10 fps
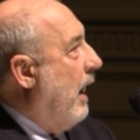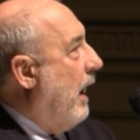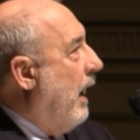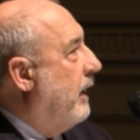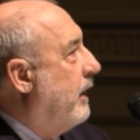
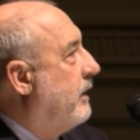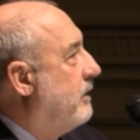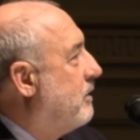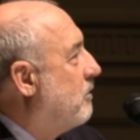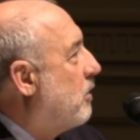
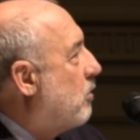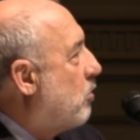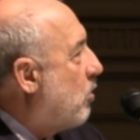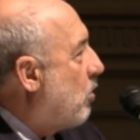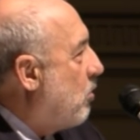I uh,
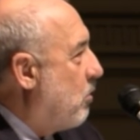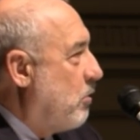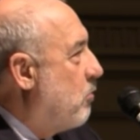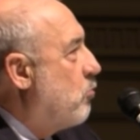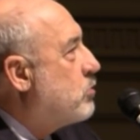
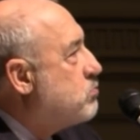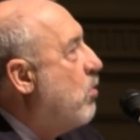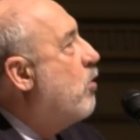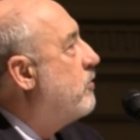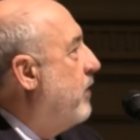was
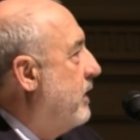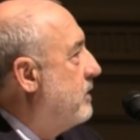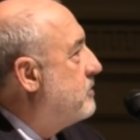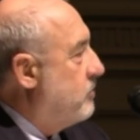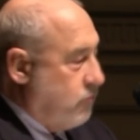
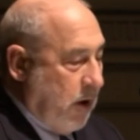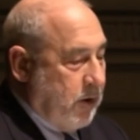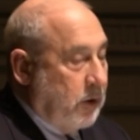motivated to try to